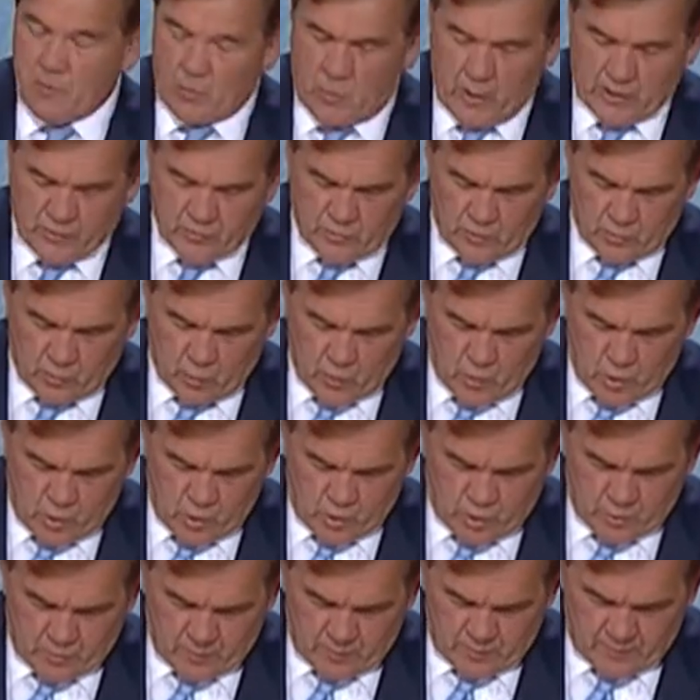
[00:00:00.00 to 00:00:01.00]
the rest of the
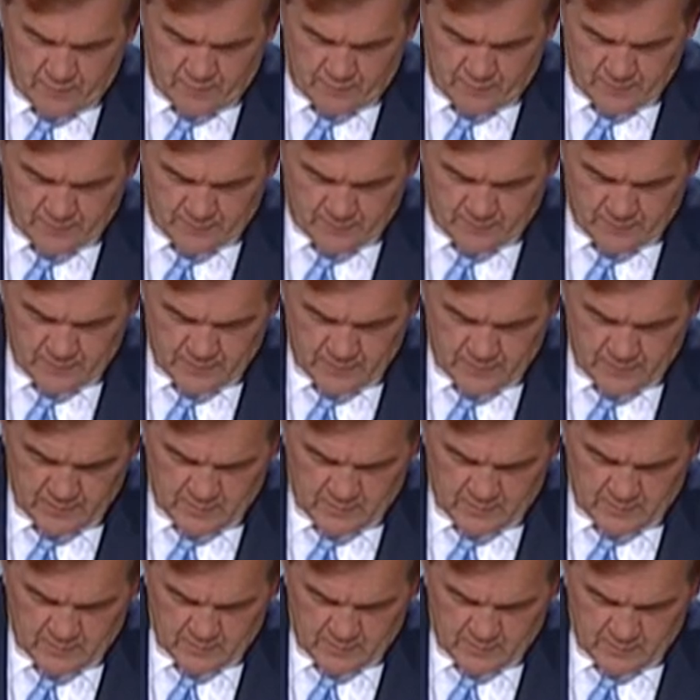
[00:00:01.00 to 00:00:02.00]
world,
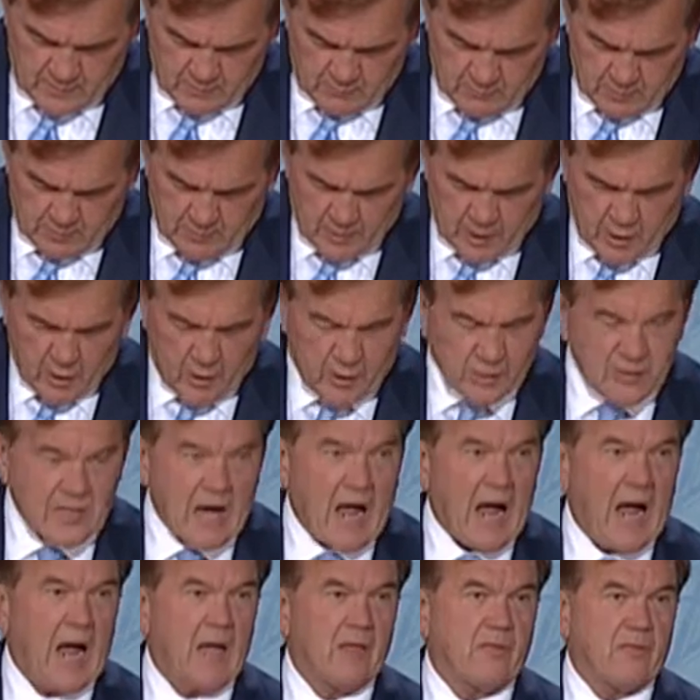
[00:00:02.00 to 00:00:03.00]
but because
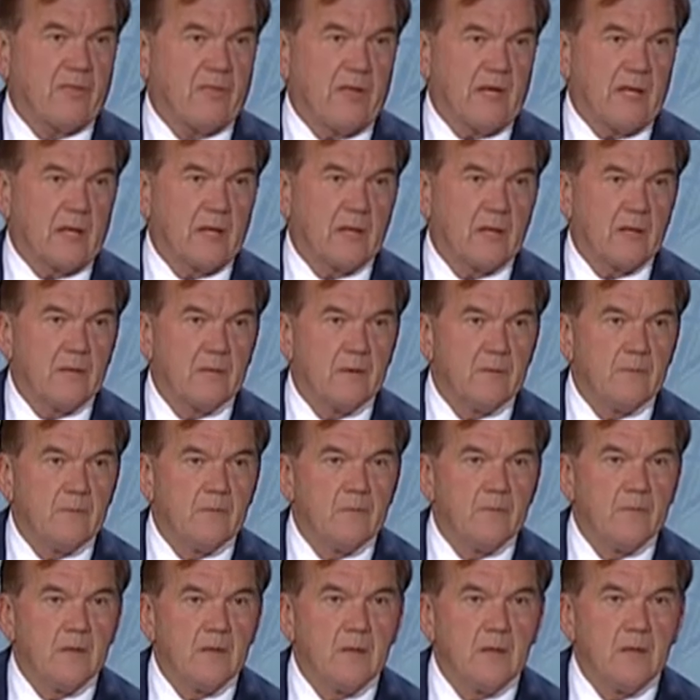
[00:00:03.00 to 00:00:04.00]
I think
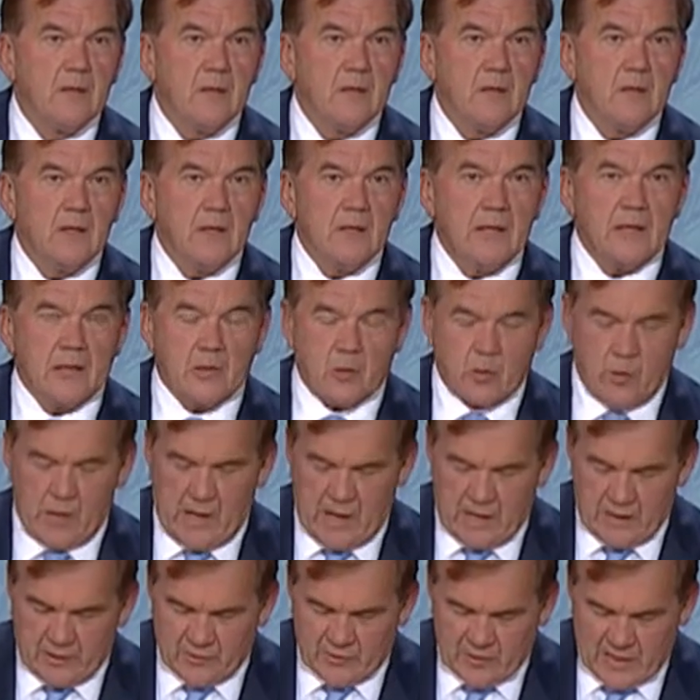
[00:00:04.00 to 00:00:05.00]
it
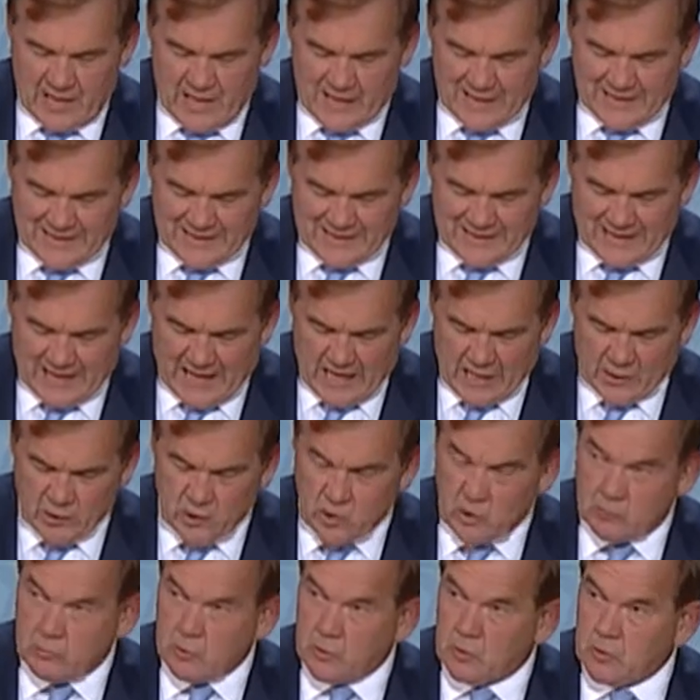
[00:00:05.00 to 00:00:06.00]
creates an
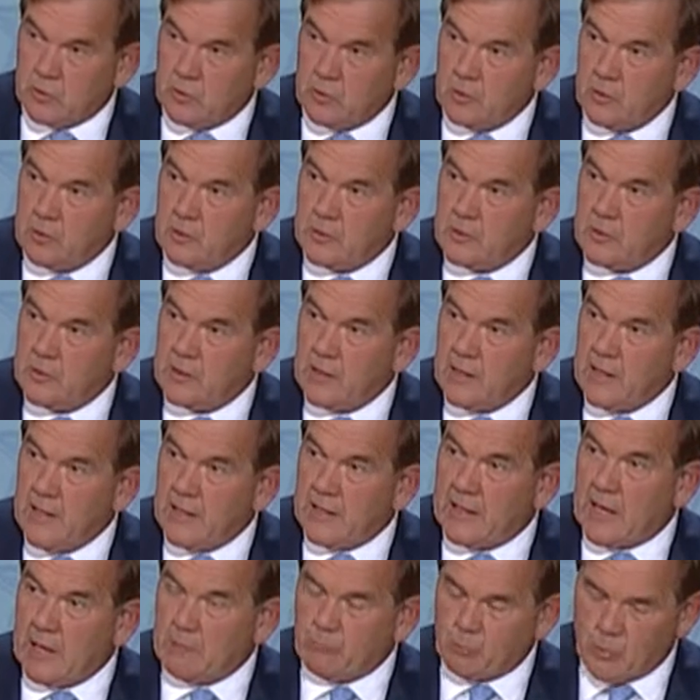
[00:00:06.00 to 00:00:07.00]
intangible
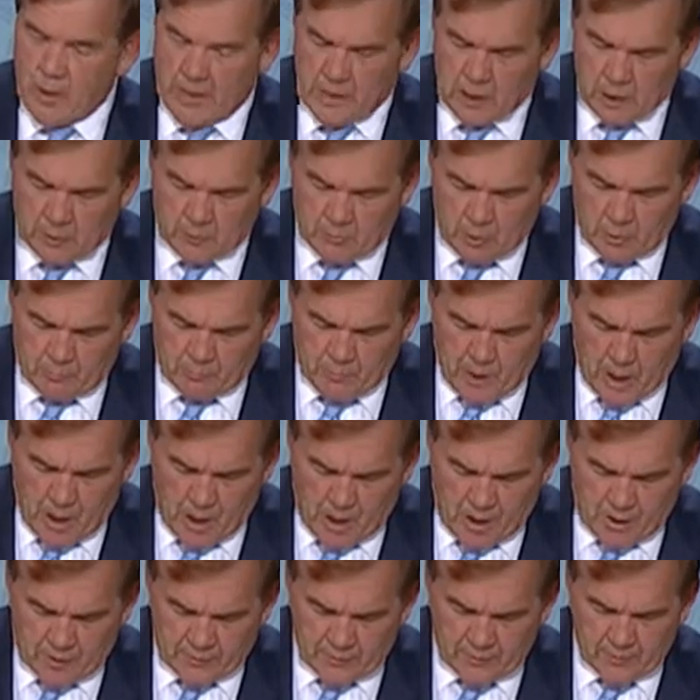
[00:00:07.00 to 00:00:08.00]
and unbreakable
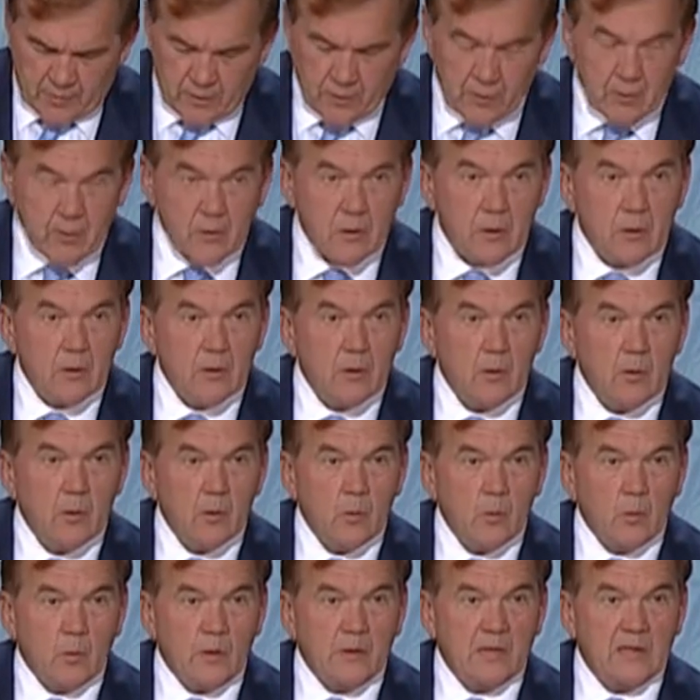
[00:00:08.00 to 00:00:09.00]
bond
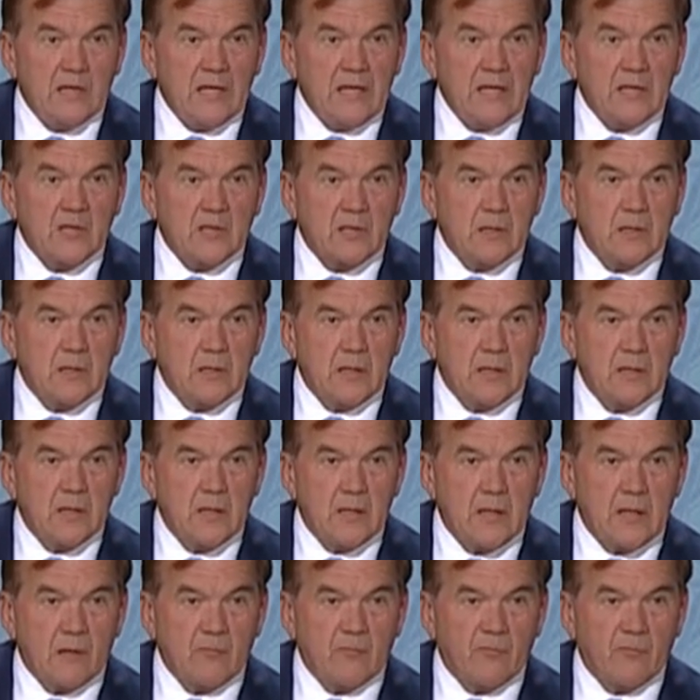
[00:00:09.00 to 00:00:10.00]
with decent and